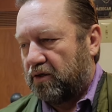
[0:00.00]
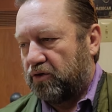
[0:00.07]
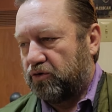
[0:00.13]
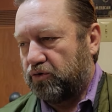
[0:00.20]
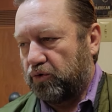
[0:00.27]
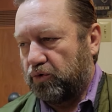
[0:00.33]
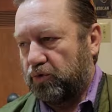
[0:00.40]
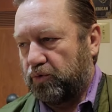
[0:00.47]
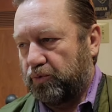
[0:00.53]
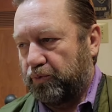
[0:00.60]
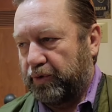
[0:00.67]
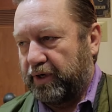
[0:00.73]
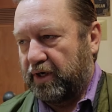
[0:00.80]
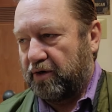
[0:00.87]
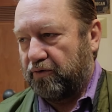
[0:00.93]
So
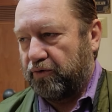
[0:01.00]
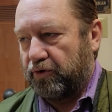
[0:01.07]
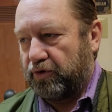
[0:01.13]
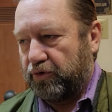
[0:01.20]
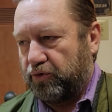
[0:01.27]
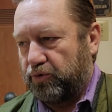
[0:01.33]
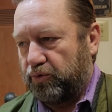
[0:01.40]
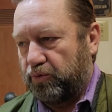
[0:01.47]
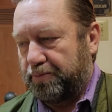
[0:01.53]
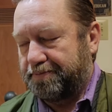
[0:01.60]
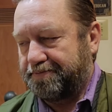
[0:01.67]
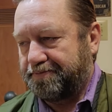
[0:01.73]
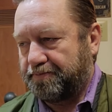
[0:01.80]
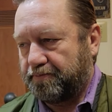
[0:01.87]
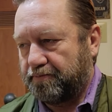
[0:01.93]
whenever you
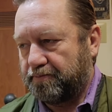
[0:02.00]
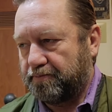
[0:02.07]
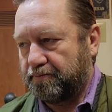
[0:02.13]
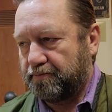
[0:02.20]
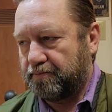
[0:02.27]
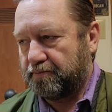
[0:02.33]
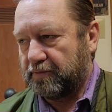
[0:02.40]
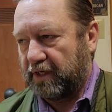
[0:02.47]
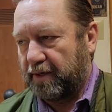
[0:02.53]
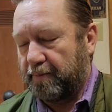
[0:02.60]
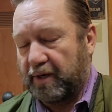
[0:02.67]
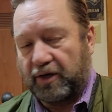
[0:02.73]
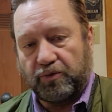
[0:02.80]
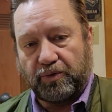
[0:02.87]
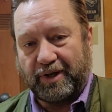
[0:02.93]
and I'm
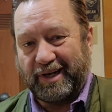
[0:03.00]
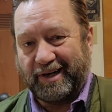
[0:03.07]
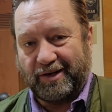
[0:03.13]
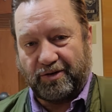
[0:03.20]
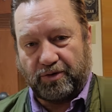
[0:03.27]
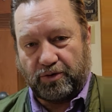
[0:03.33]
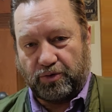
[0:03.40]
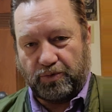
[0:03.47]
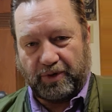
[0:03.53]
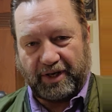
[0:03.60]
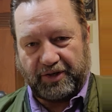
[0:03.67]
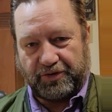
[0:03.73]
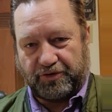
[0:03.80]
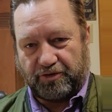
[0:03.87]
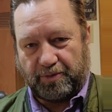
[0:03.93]
not going to get into a whole
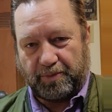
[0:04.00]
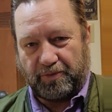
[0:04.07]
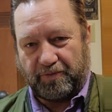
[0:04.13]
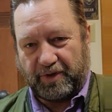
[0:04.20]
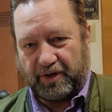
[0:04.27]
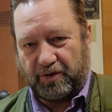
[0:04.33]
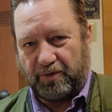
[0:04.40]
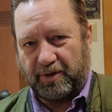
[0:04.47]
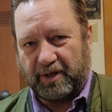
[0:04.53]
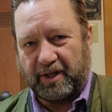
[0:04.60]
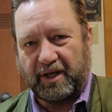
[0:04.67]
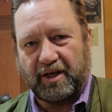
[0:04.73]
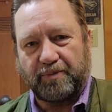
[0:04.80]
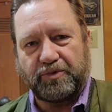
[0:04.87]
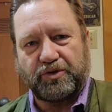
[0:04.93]
case trimming video
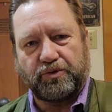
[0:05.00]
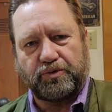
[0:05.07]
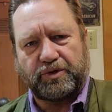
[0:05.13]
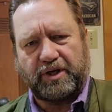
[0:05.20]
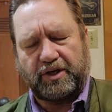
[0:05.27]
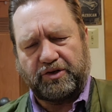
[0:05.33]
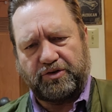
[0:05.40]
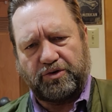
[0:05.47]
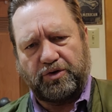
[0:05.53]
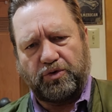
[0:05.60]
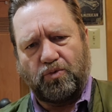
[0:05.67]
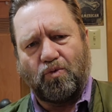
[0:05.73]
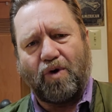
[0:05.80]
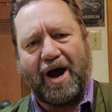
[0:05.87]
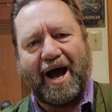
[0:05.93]
today. I'm just going to kind of show
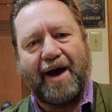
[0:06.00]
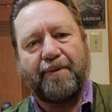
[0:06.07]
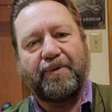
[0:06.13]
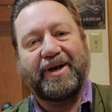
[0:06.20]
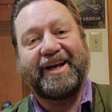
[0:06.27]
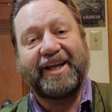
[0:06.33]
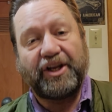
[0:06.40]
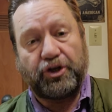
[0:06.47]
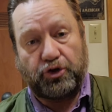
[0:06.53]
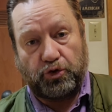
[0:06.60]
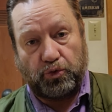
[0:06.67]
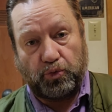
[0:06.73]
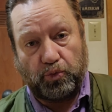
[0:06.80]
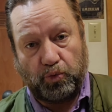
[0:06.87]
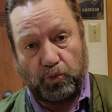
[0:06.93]
you why we need to.